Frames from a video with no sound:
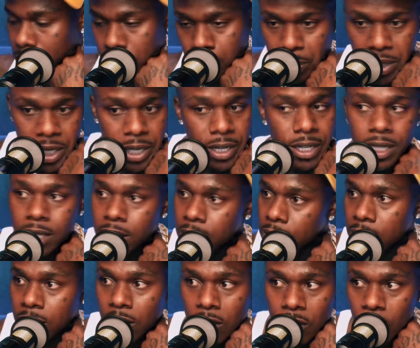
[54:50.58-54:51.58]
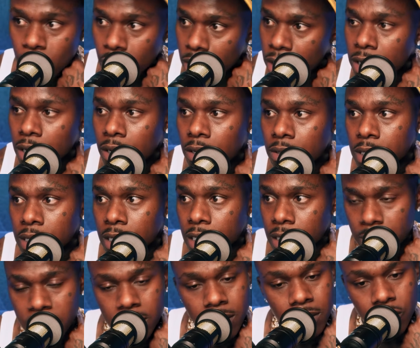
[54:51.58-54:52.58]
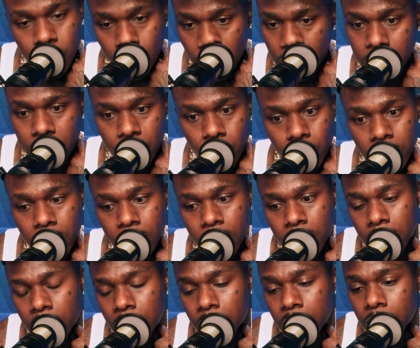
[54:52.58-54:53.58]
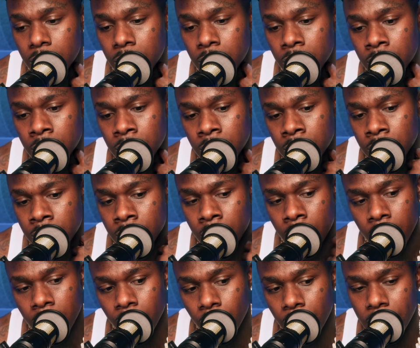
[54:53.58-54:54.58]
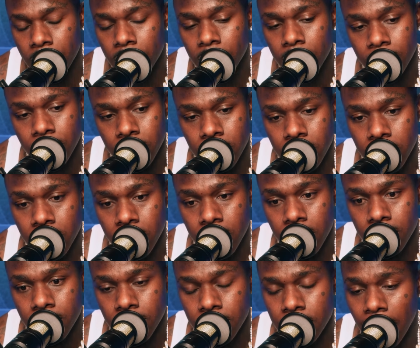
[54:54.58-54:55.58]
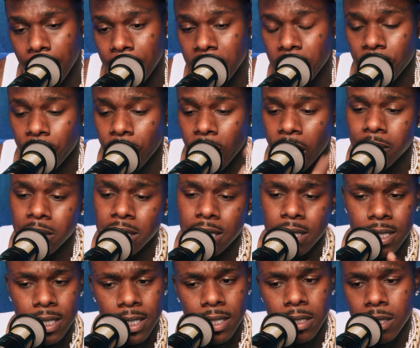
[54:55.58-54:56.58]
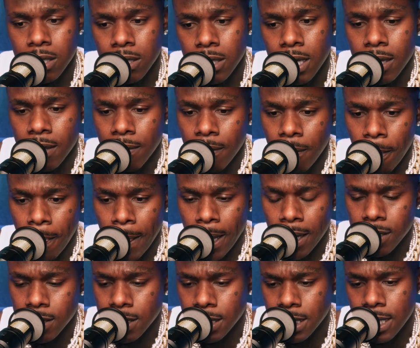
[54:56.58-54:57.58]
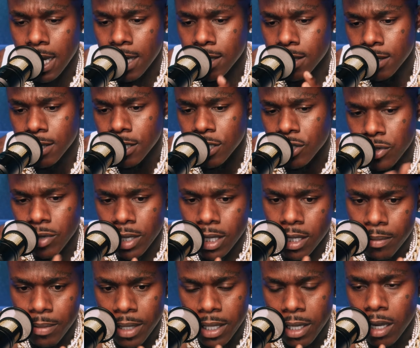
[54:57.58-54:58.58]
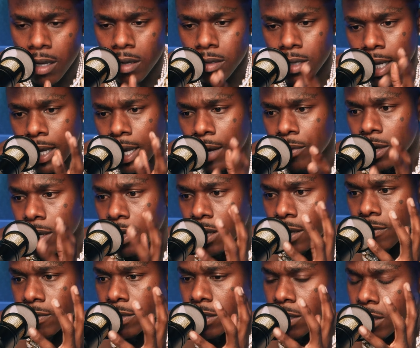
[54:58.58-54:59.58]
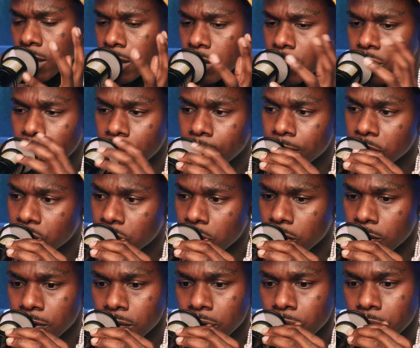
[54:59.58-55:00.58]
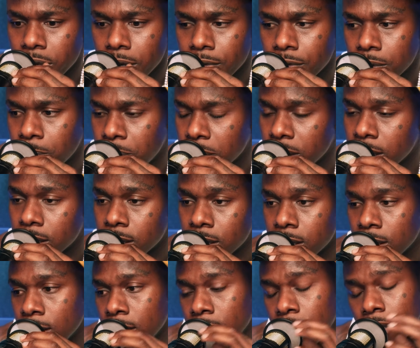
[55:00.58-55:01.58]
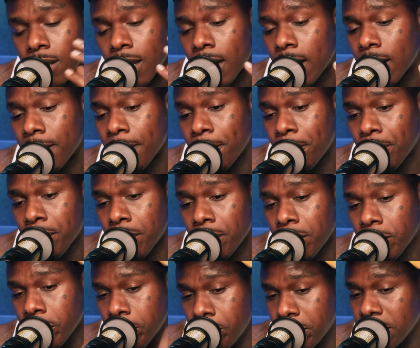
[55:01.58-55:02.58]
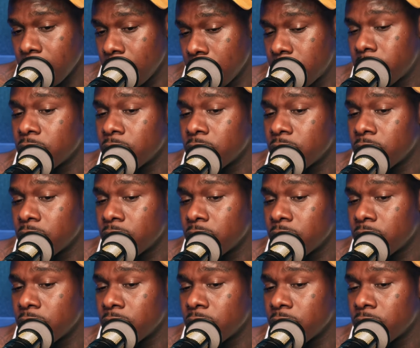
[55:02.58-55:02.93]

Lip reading: Period in the whole world. You know what I mean? 2020. When it comes to the Grammys at the end of the day, like, and it's not to discredit them at all. Like, I would love a little Grammy trophy or whatever, but like the BET